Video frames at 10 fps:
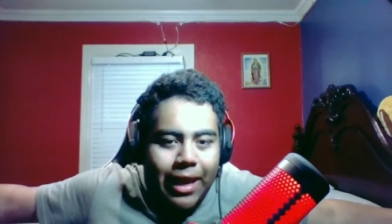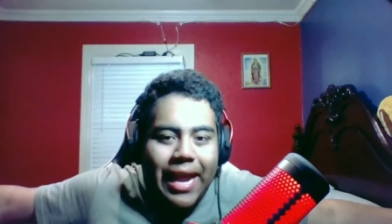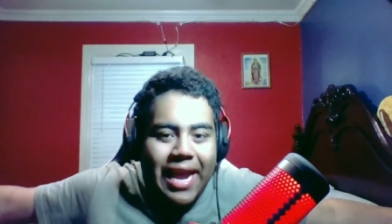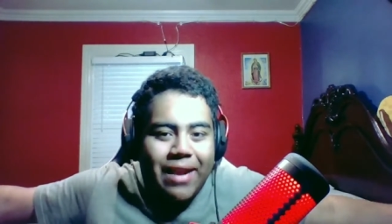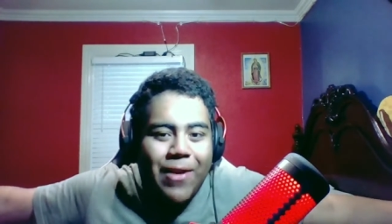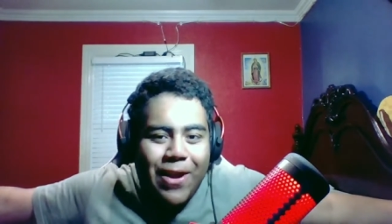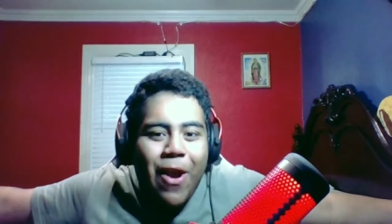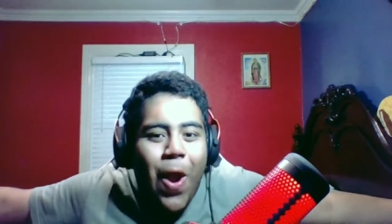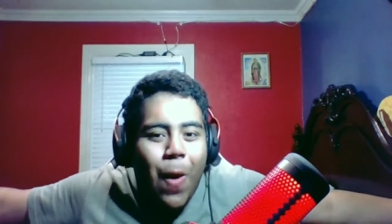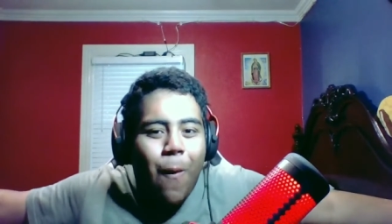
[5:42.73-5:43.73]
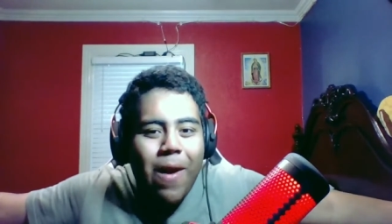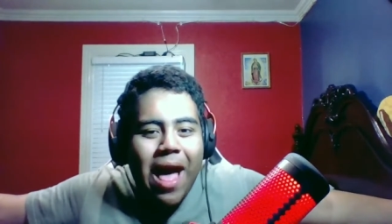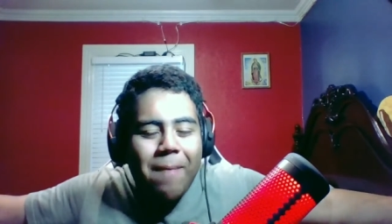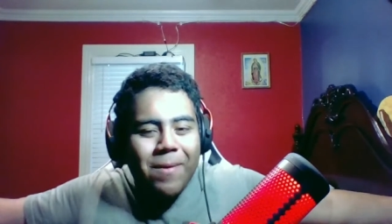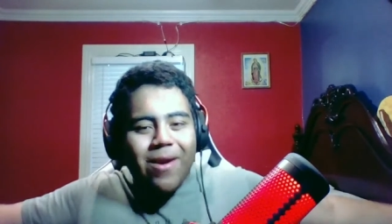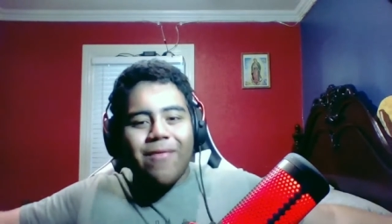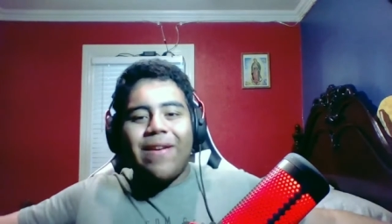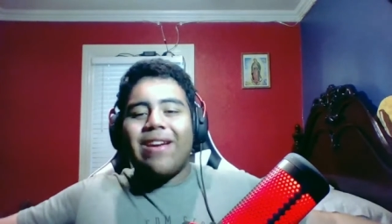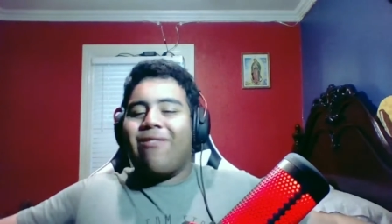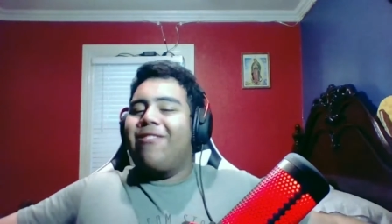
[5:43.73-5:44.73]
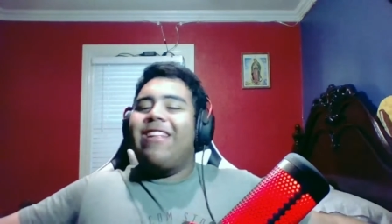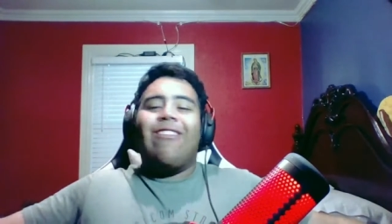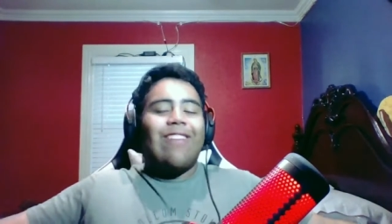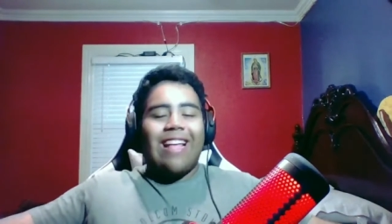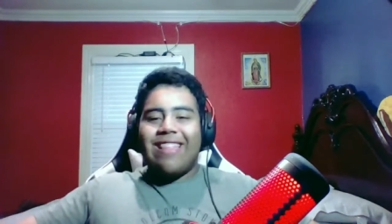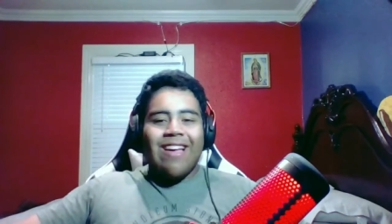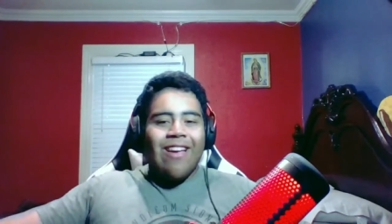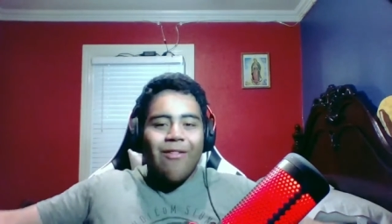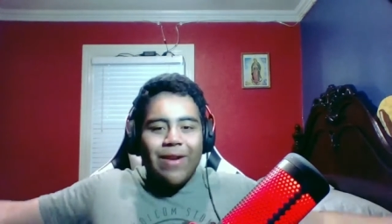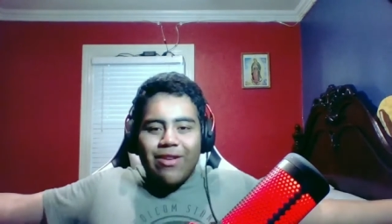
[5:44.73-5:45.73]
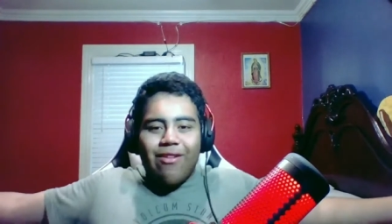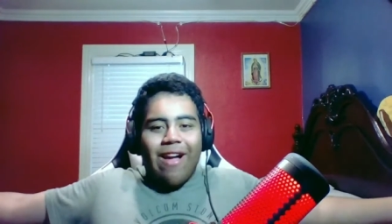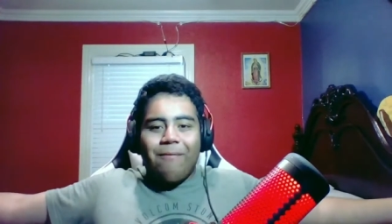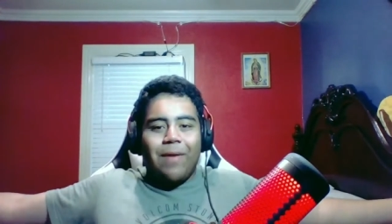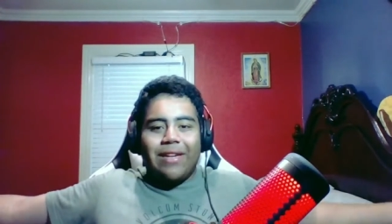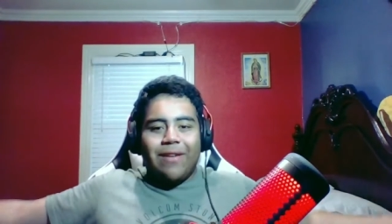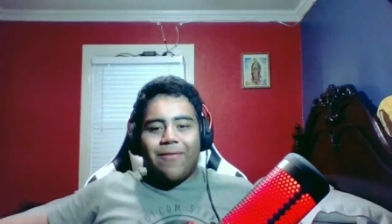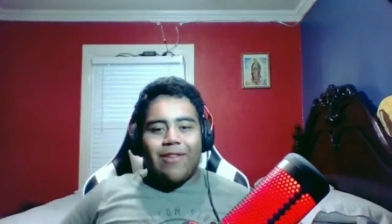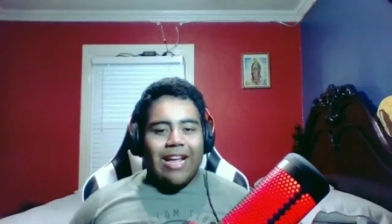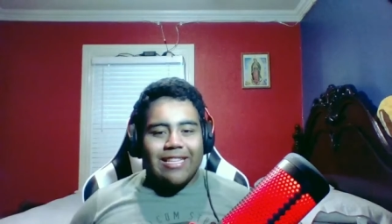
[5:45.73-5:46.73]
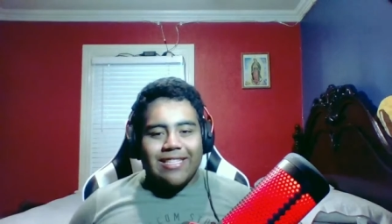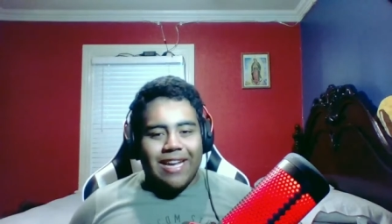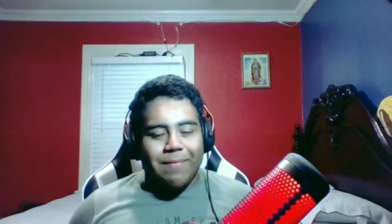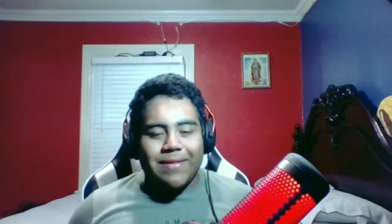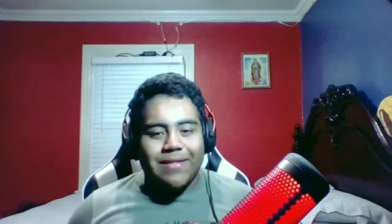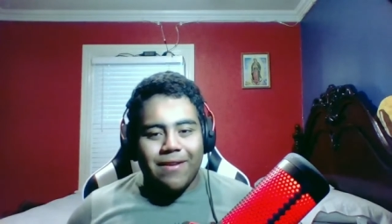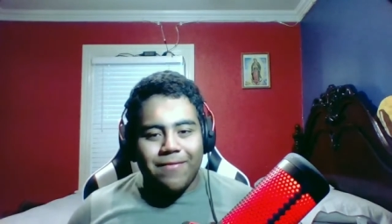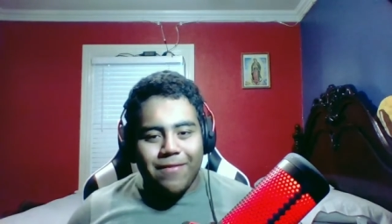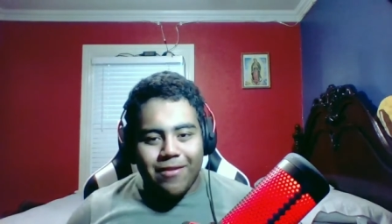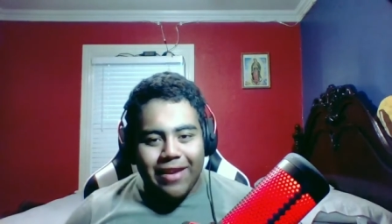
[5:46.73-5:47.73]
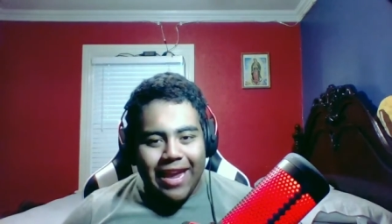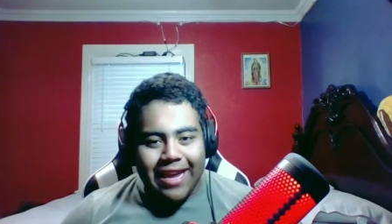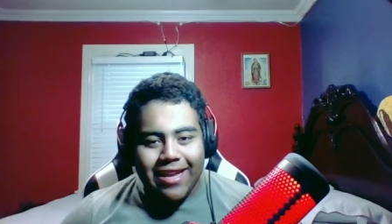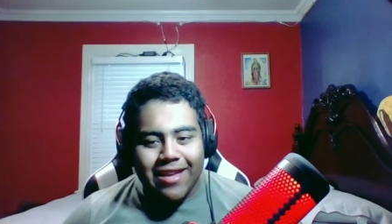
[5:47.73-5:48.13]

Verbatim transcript: Okay, we're not perfect, or we don't got that. We don't have money for that type of stuff. Okay.